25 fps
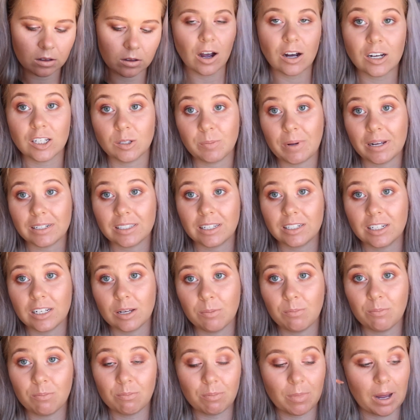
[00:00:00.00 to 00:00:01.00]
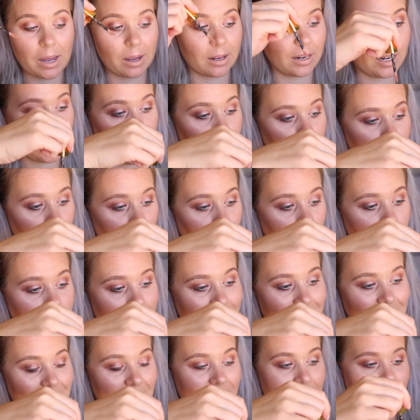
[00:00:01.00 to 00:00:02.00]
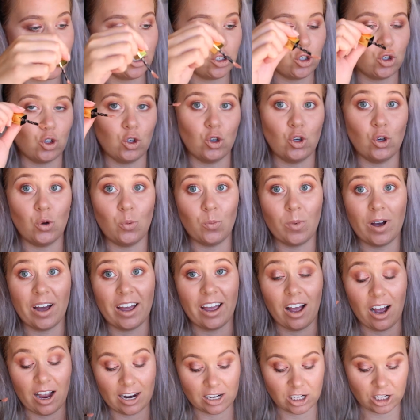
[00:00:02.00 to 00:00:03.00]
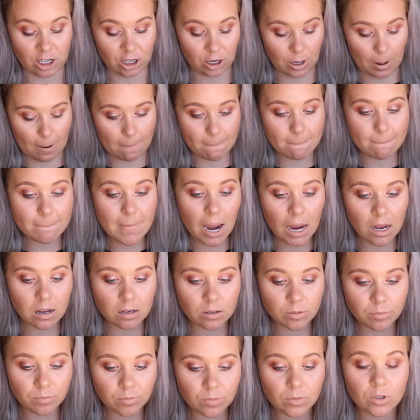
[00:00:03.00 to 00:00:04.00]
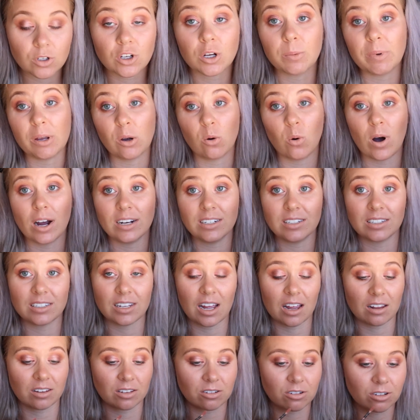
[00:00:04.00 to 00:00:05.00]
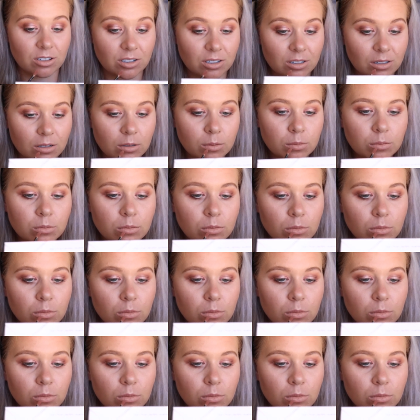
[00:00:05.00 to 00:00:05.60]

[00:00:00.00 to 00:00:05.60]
I was about to dip my lip gloss into my eyeshadow. Could have been quite disastrous.